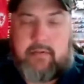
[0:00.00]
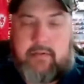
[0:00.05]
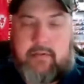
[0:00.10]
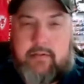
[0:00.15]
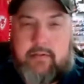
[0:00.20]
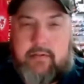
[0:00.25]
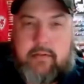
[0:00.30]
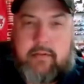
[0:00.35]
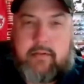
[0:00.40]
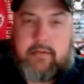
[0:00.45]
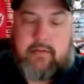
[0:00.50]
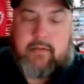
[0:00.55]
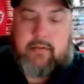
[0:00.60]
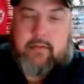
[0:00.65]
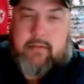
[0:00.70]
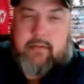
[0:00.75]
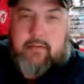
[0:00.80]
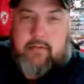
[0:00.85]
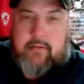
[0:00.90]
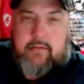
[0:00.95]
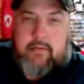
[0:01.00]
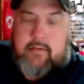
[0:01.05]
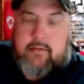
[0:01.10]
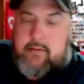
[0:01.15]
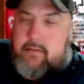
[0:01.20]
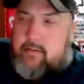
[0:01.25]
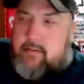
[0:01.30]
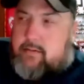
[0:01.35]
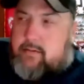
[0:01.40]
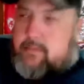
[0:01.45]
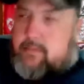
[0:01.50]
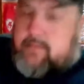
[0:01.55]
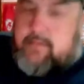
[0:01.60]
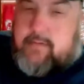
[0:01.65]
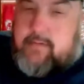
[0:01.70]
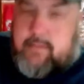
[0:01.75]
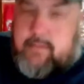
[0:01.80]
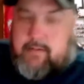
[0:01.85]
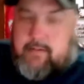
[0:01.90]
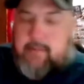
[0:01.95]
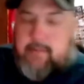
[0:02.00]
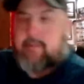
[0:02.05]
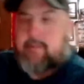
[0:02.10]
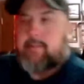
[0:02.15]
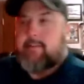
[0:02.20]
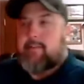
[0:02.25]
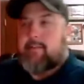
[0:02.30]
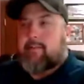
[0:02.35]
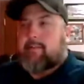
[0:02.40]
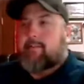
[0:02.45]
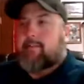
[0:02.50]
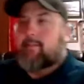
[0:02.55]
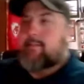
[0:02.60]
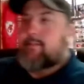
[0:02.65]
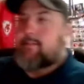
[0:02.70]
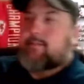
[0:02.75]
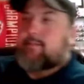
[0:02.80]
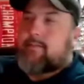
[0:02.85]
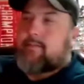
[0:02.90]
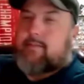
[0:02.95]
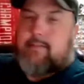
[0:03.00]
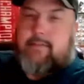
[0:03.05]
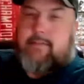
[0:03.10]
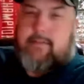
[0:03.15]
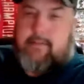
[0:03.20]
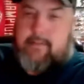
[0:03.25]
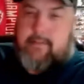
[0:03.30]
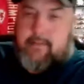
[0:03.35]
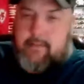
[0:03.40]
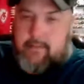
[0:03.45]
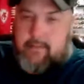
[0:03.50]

(no one is talking)